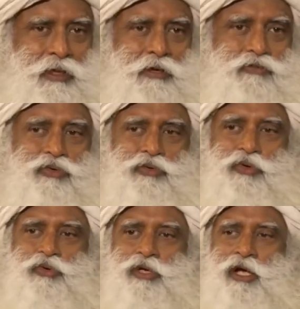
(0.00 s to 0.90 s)
If you
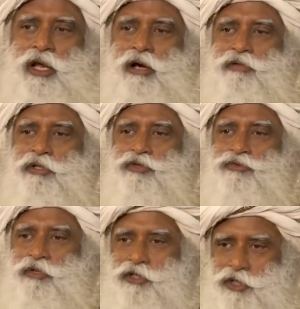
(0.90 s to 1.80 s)
don't allow that to
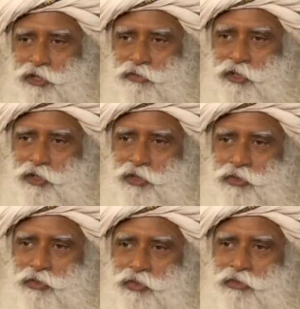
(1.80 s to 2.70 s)
function within
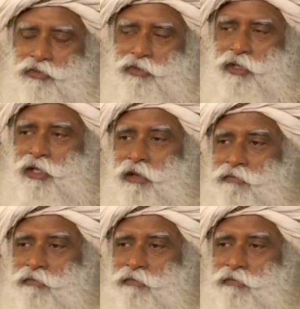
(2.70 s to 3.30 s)
you, if you think